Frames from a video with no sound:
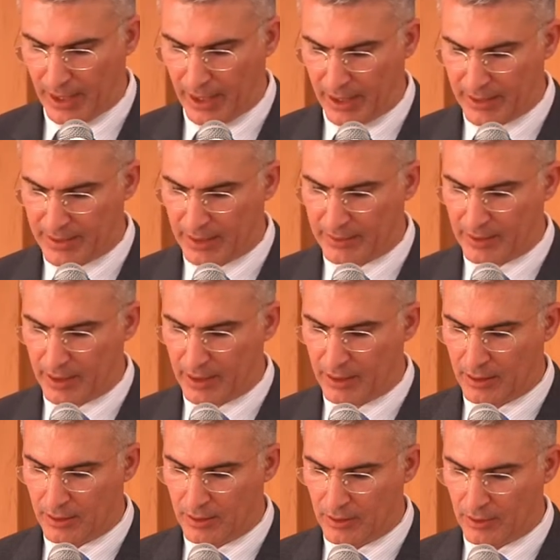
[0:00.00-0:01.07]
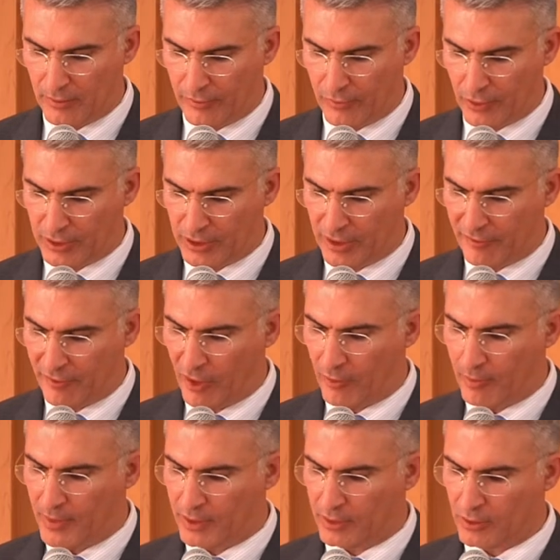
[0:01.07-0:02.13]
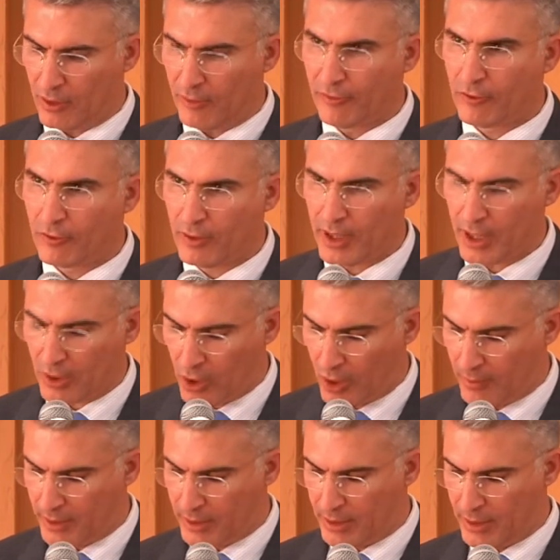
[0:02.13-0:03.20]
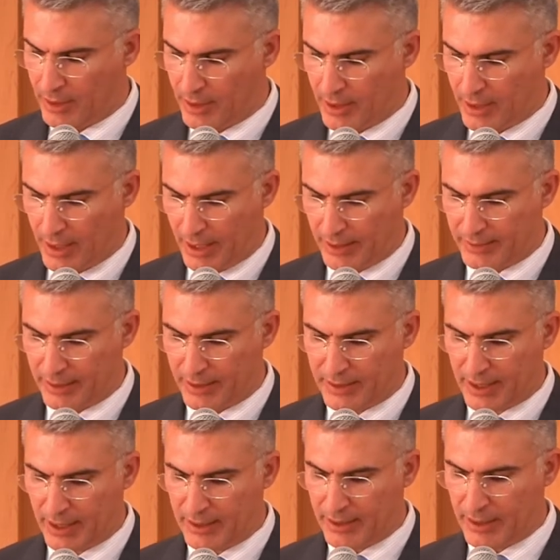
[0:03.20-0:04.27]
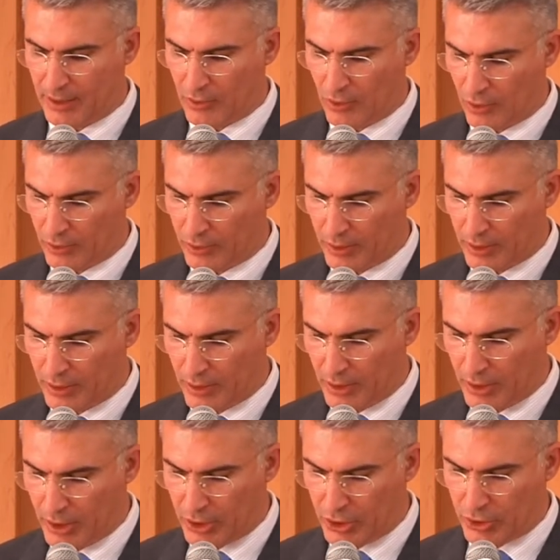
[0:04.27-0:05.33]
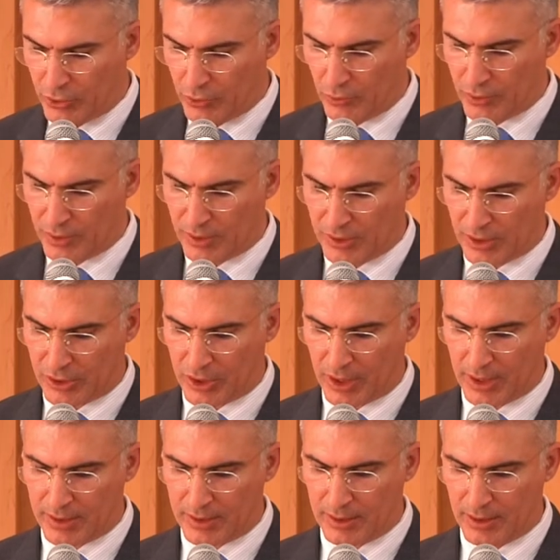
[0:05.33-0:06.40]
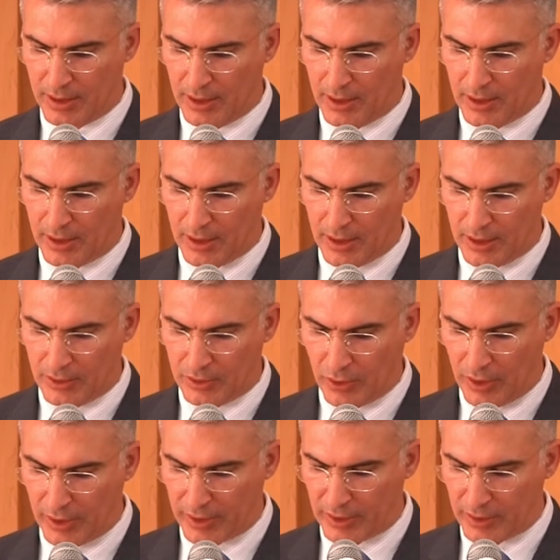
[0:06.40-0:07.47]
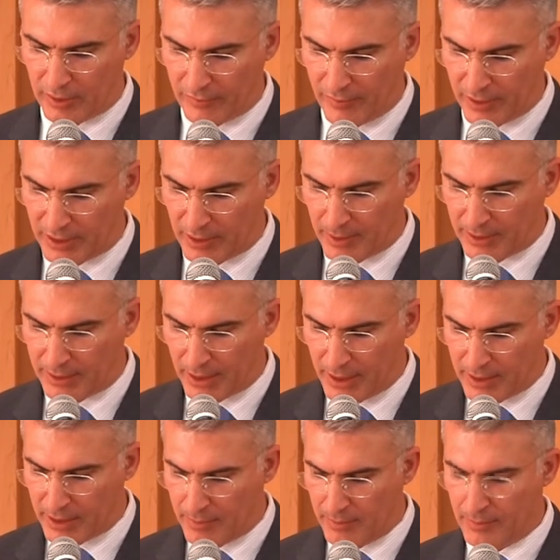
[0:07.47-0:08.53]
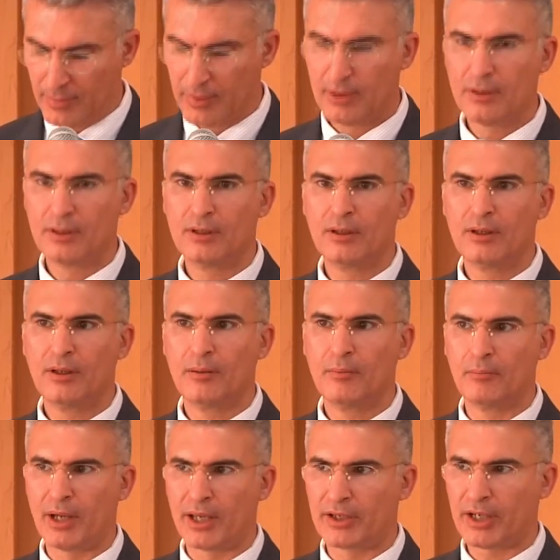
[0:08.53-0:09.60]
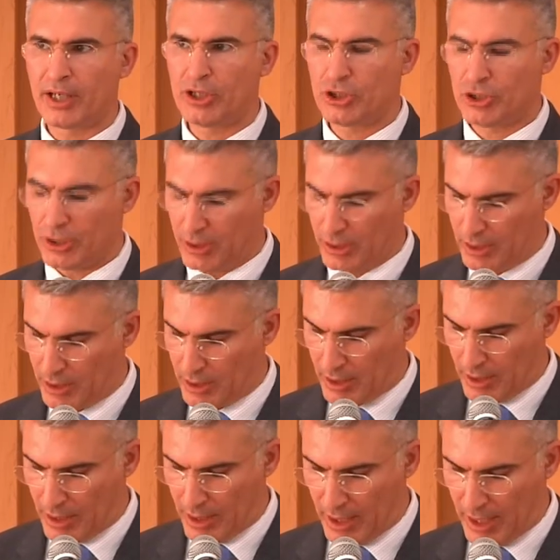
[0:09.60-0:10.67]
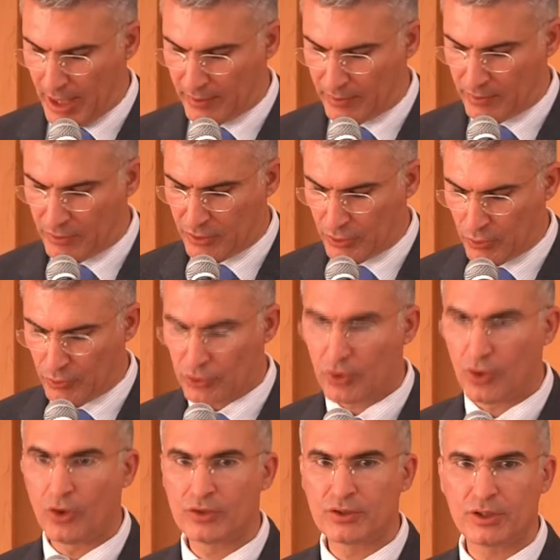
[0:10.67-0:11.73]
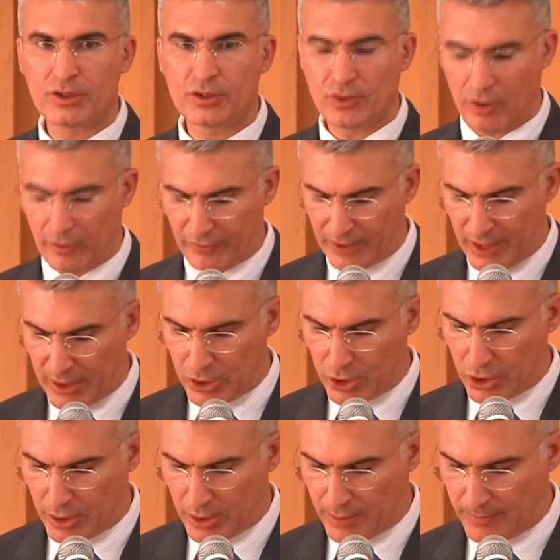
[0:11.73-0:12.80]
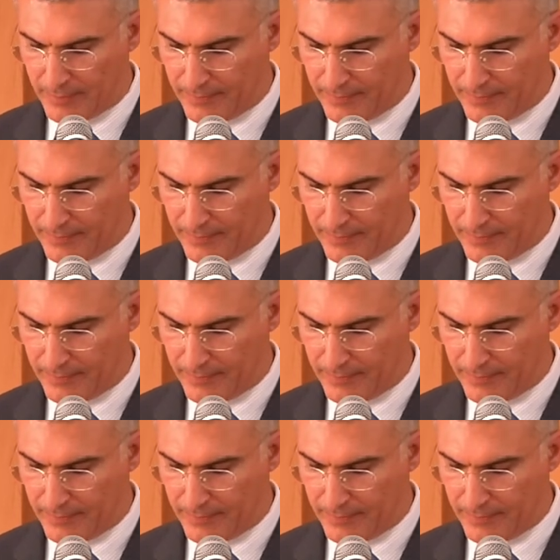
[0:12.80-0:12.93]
a setting for the development of a common understanding on issues such as intolerant fundamentalism, migration, and the root causes of tension.